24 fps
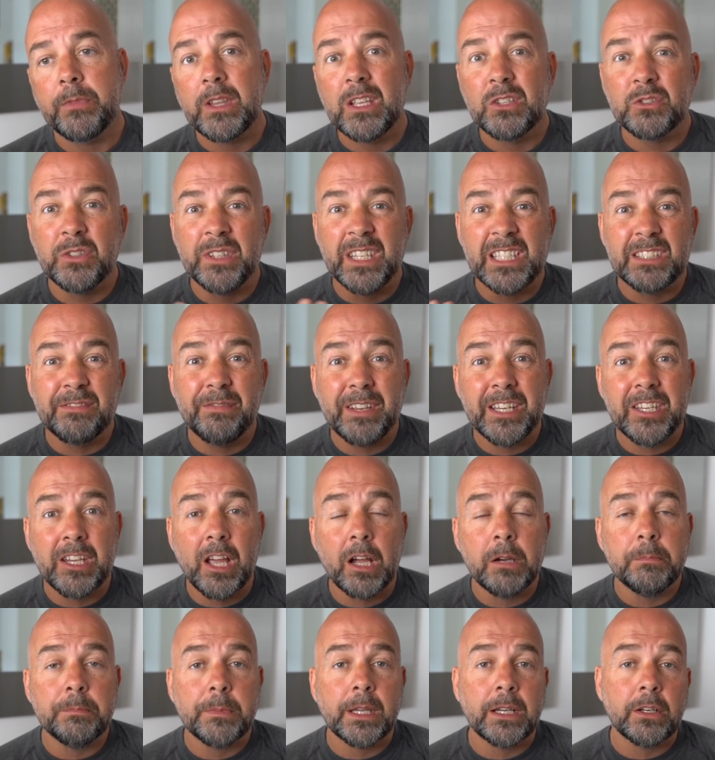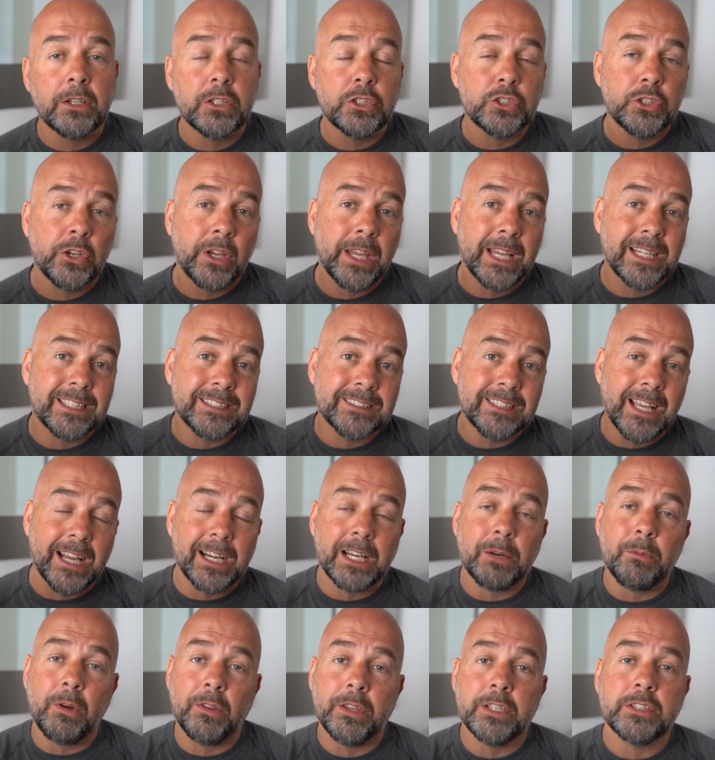So in this video, I'm going to show you
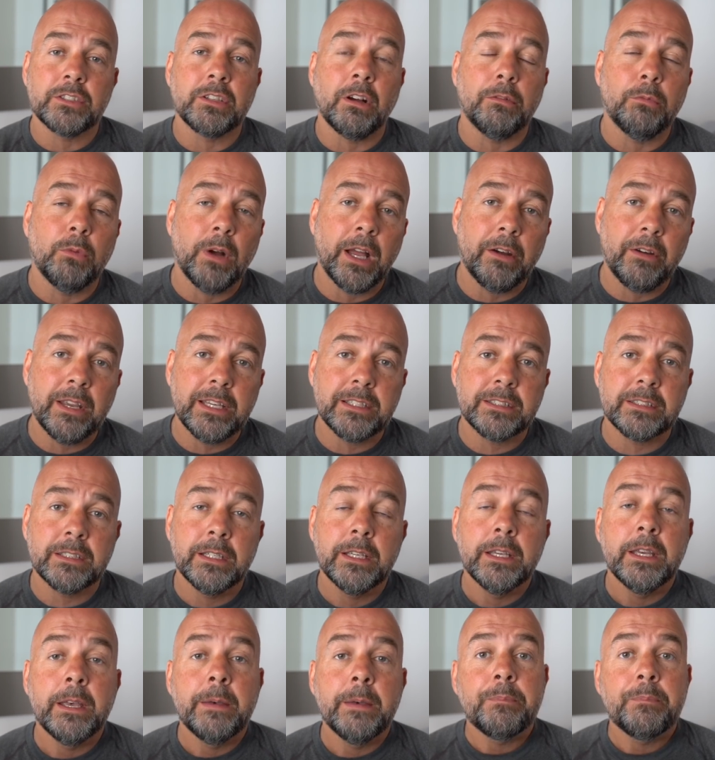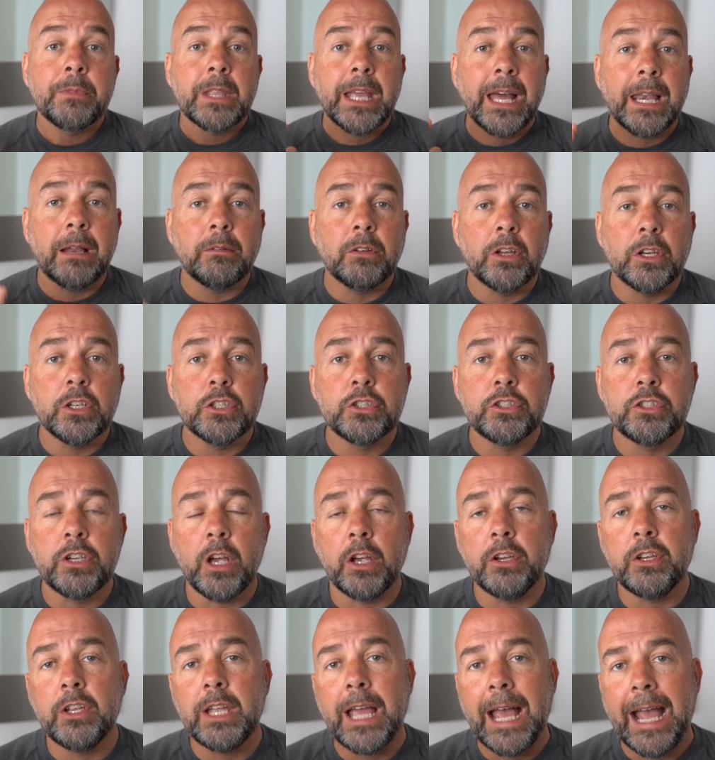exactly what this software is, and I'm going to show
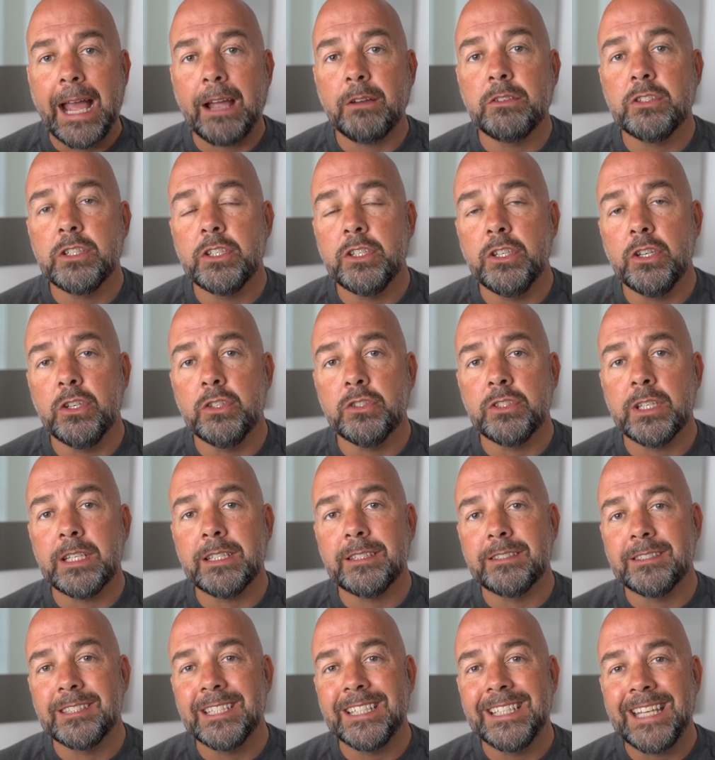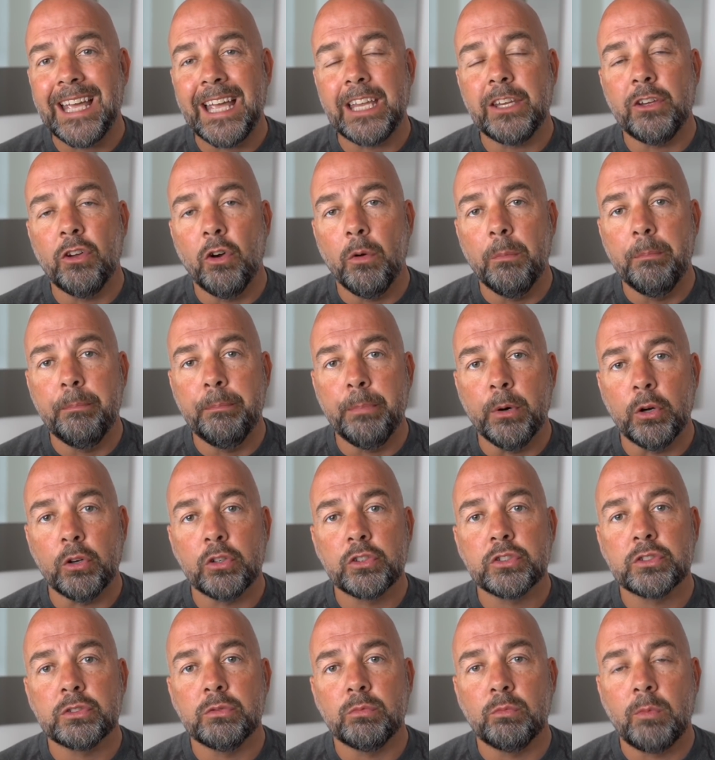you how to use it to get your
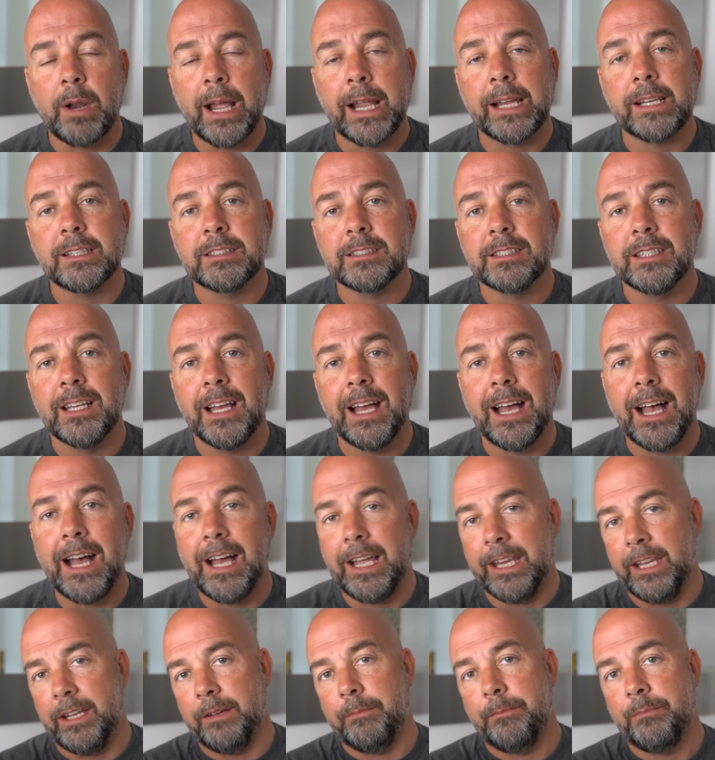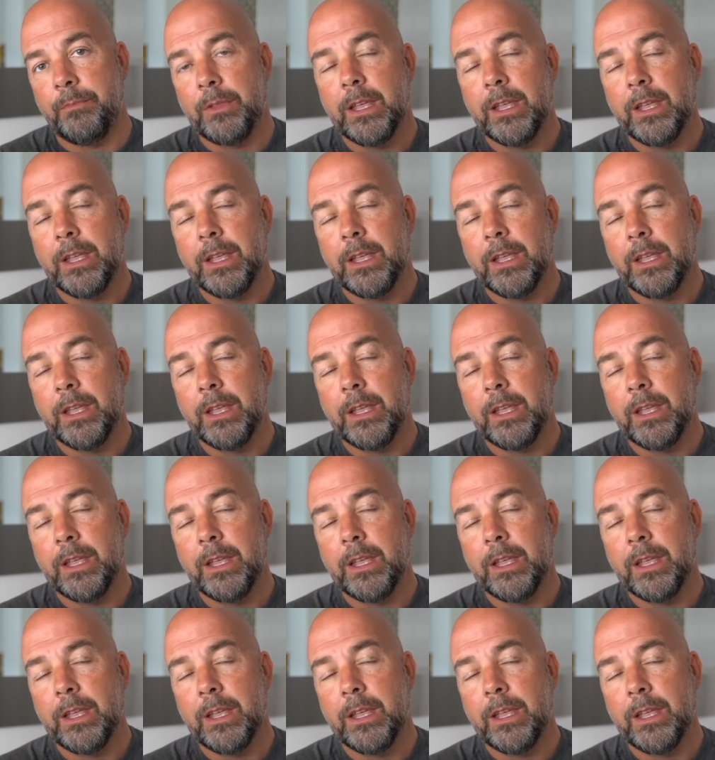books ranked higher.